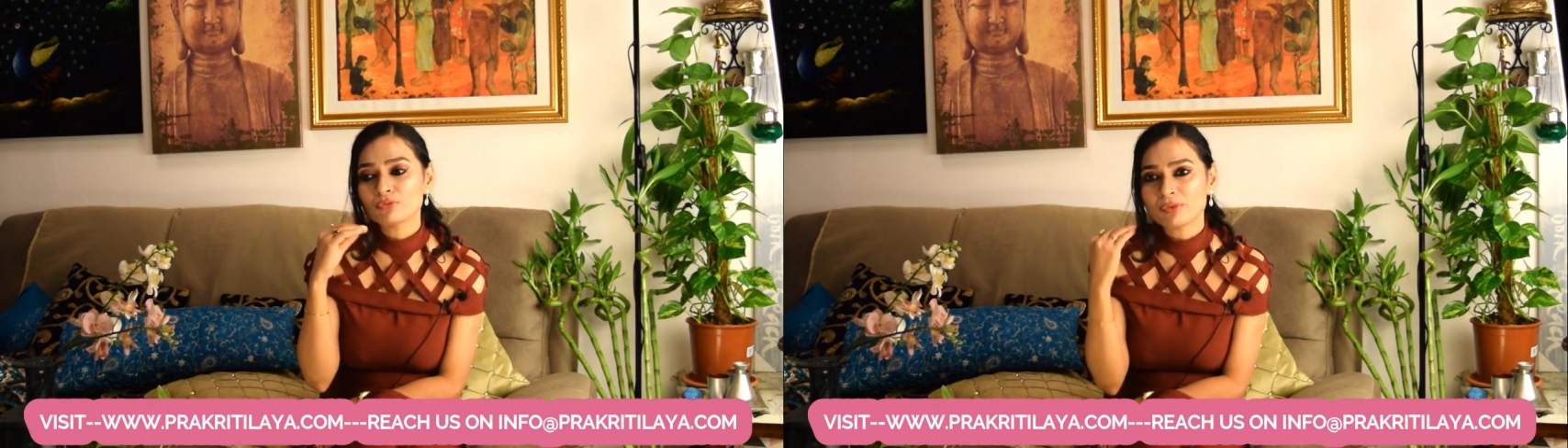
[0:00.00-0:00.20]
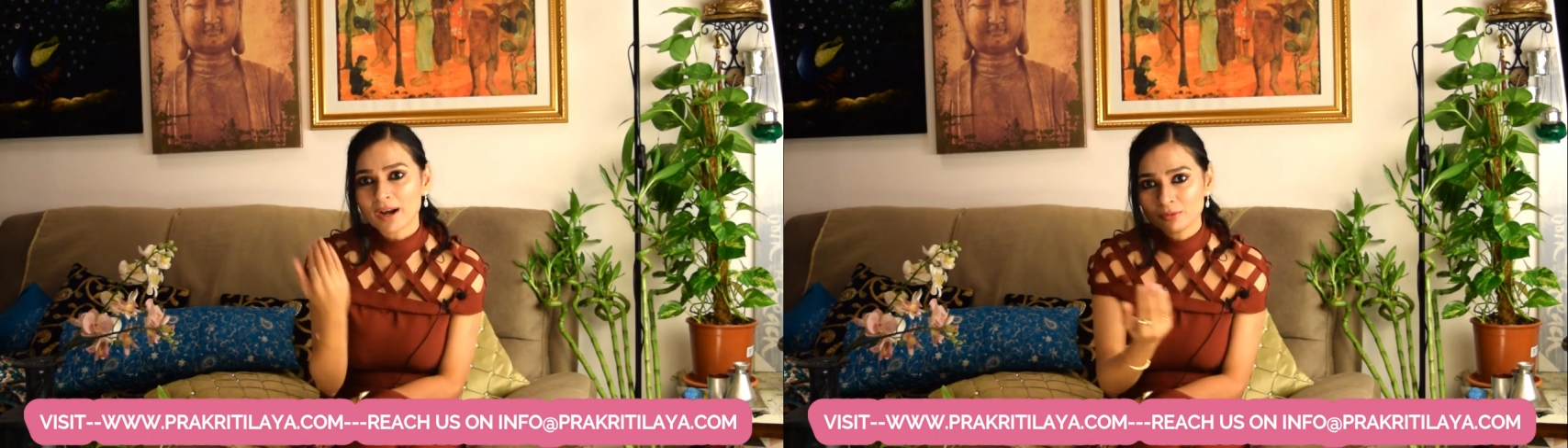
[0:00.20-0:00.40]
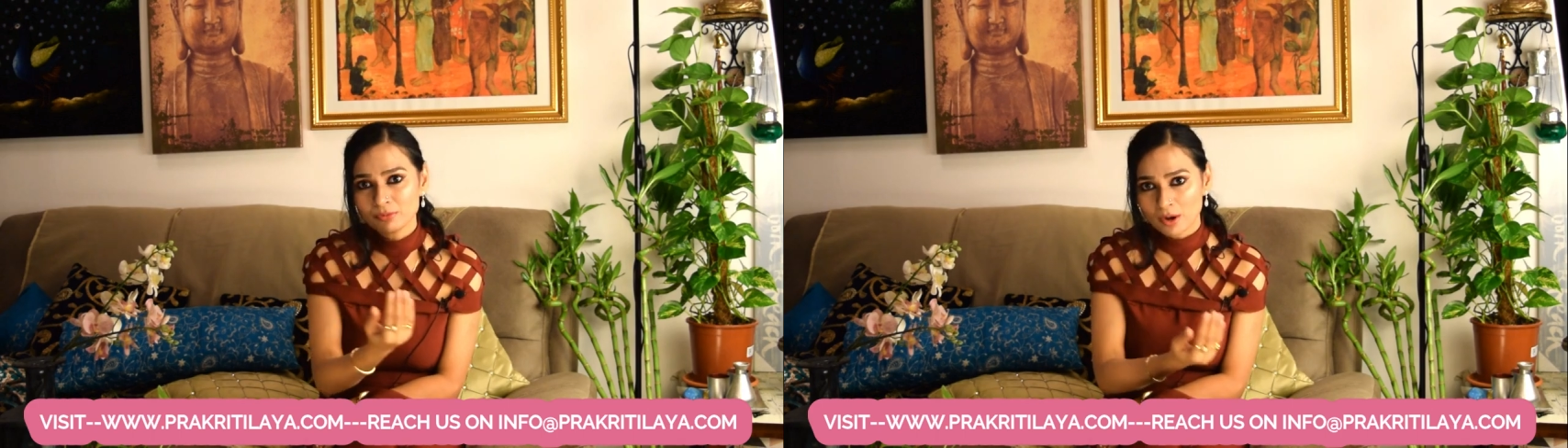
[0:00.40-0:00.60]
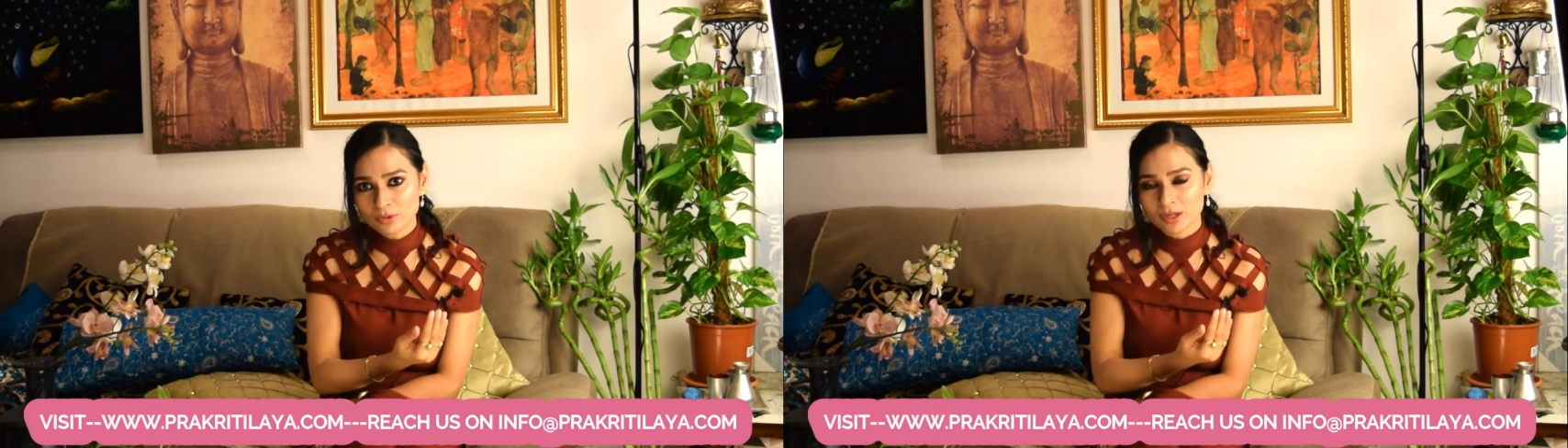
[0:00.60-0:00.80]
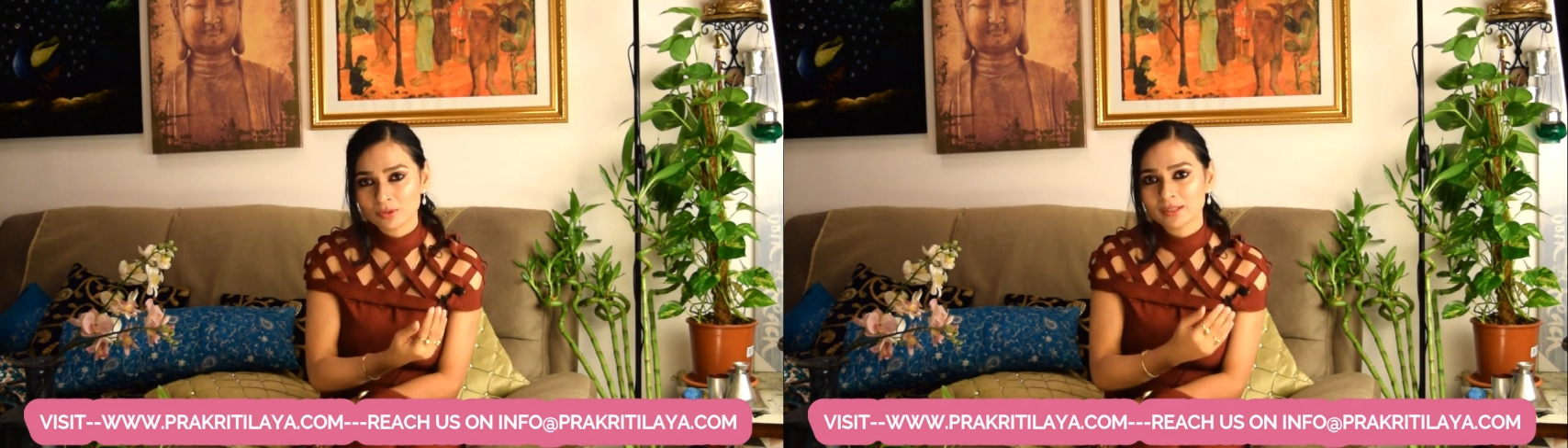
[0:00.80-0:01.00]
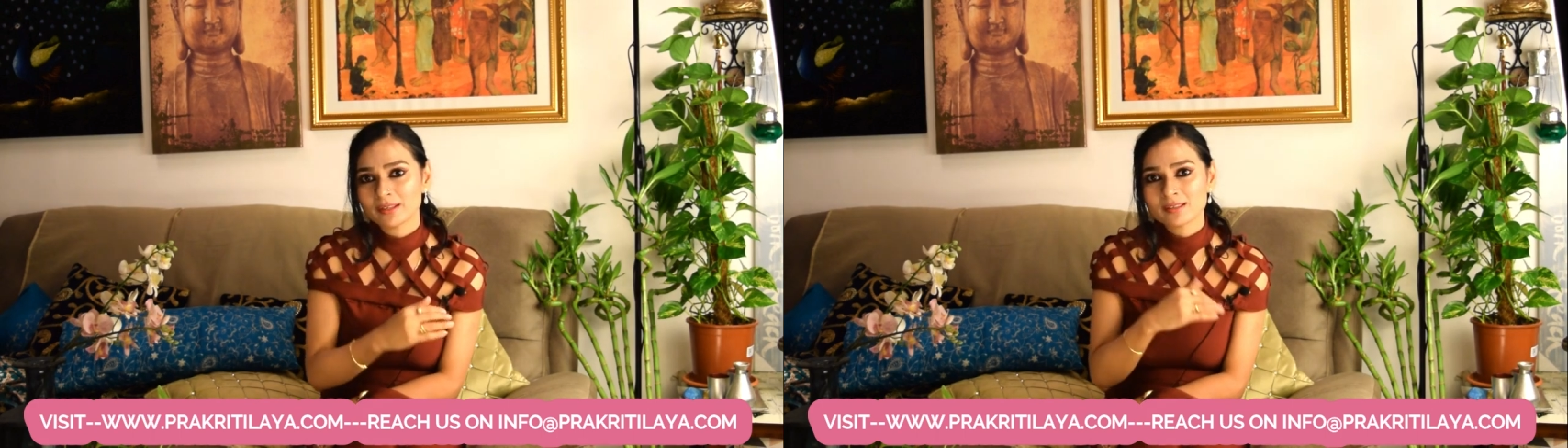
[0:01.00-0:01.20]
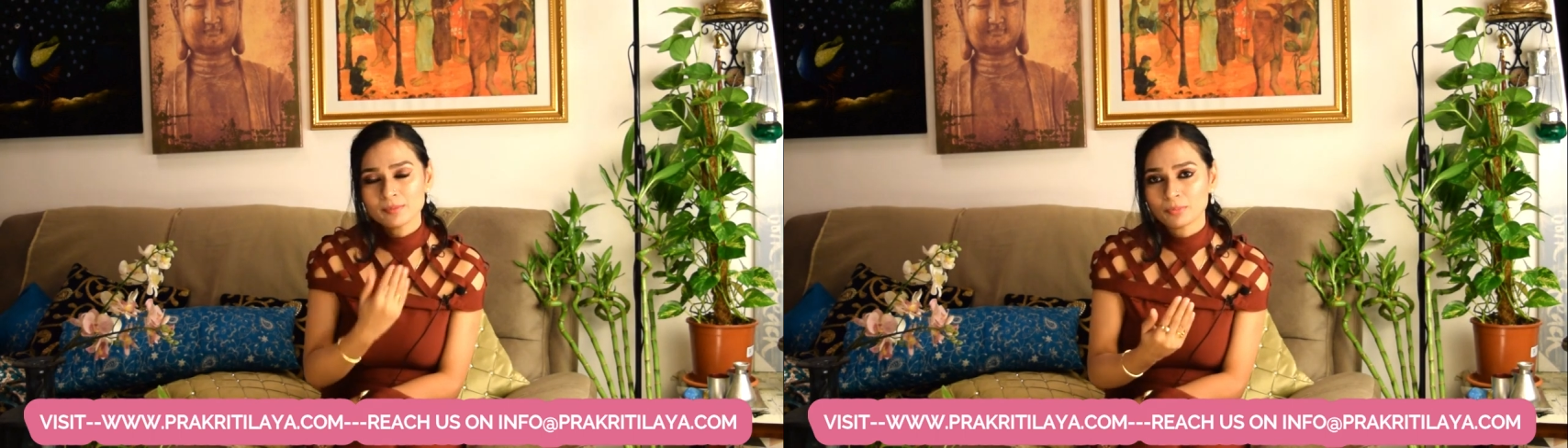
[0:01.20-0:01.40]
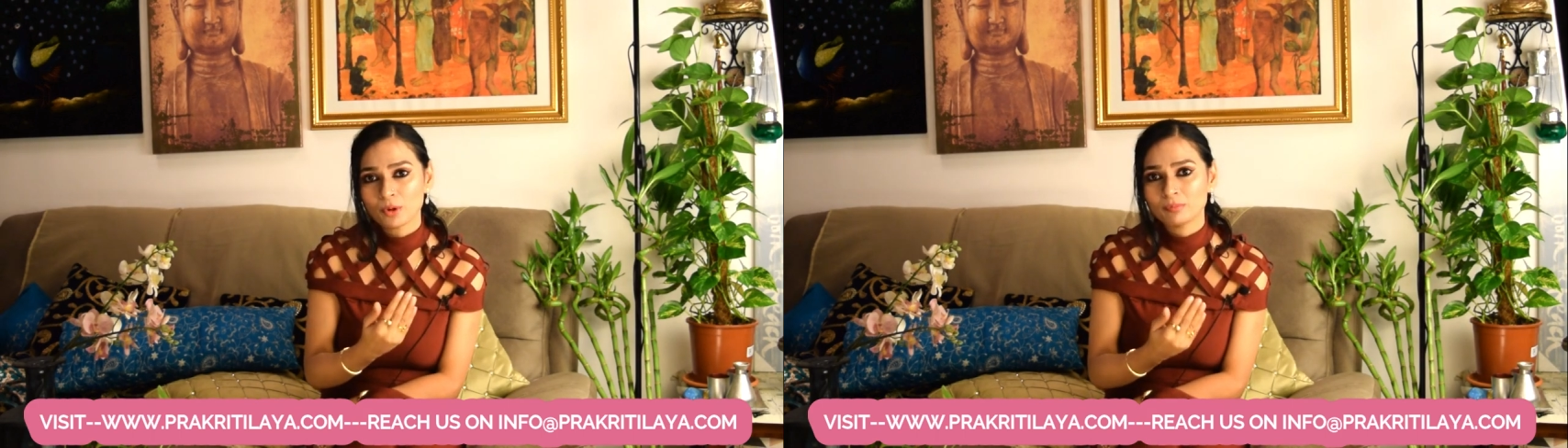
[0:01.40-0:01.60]
found out that there is
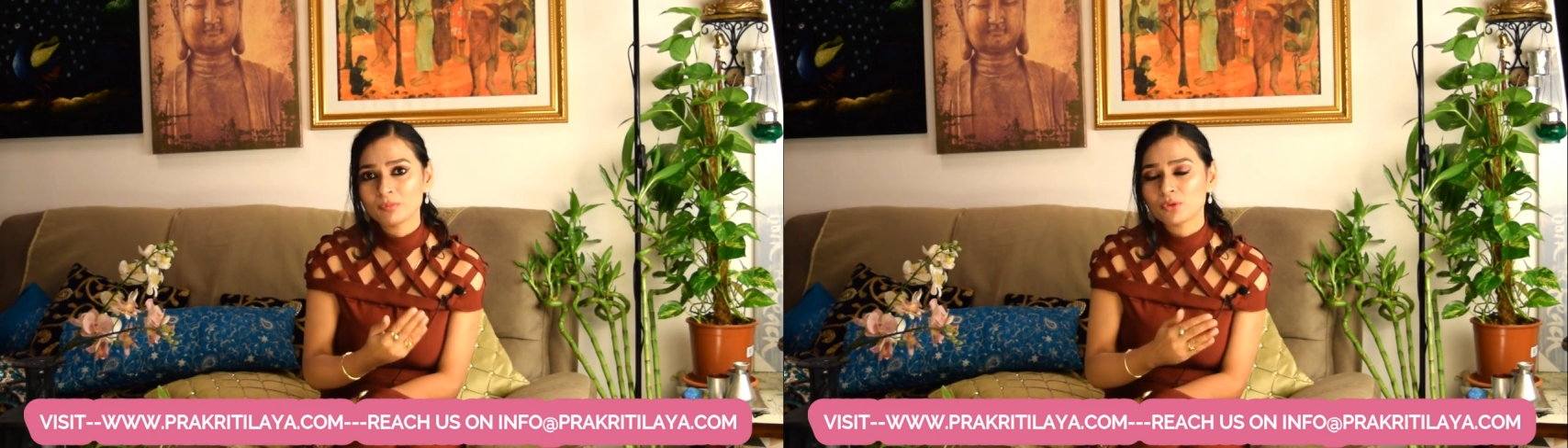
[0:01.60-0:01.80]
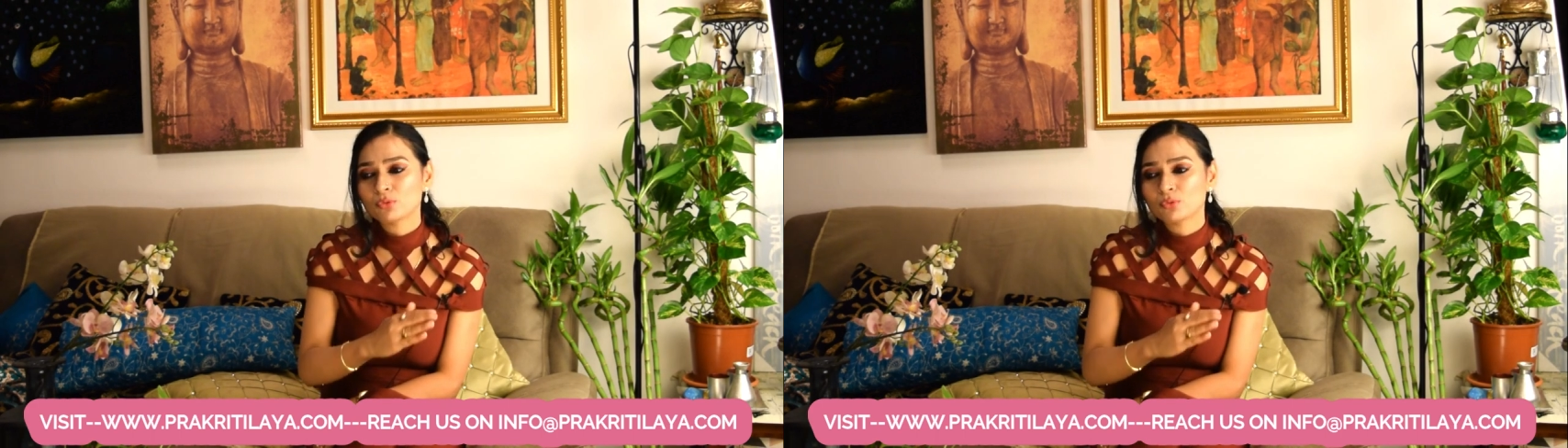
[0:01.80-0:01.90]
a problem,